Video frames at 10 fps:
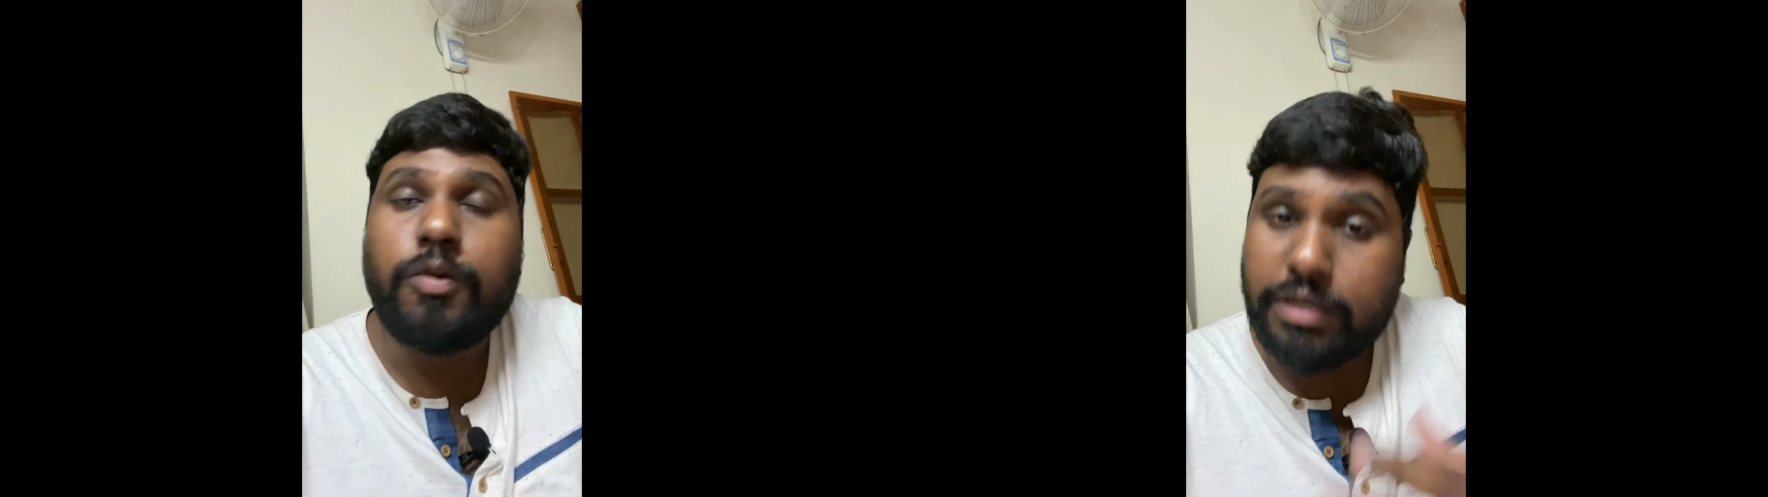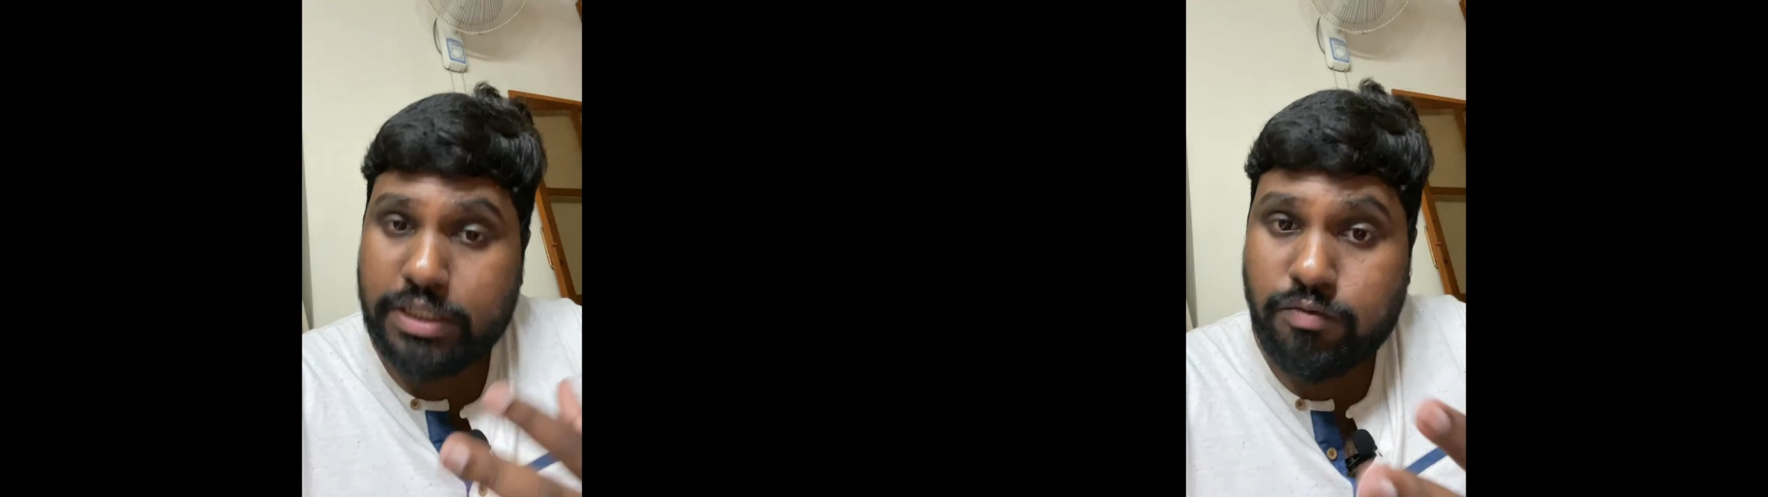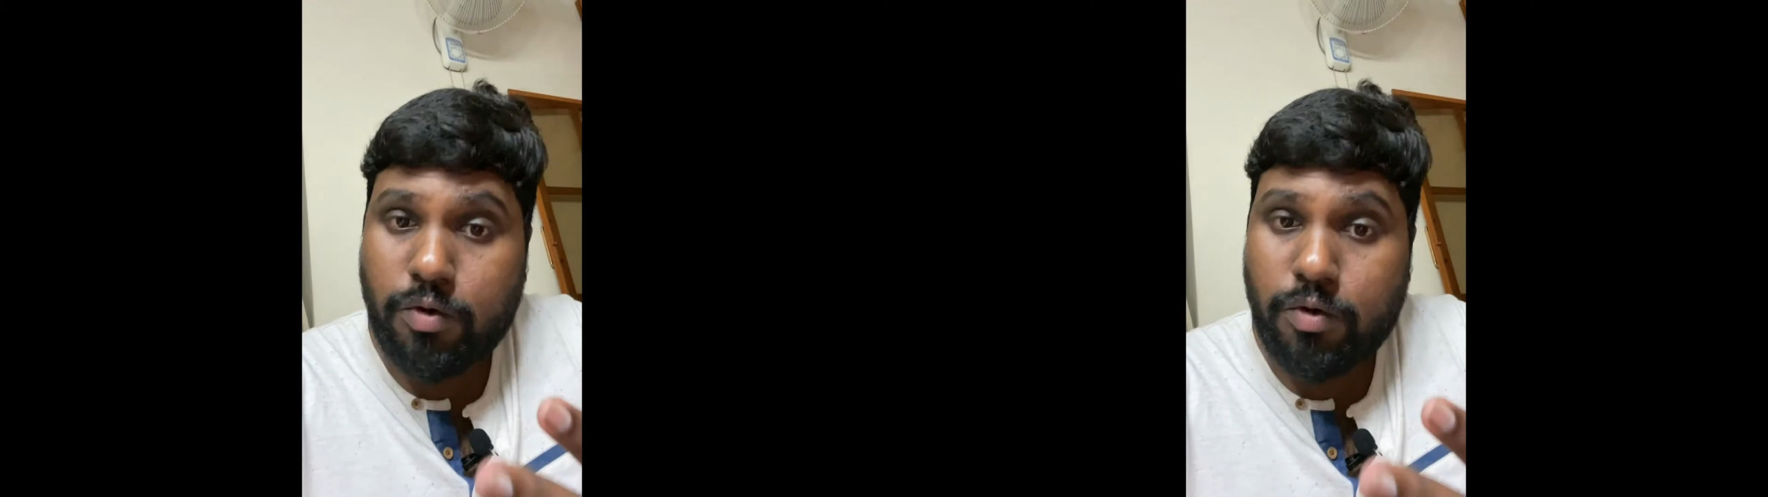You must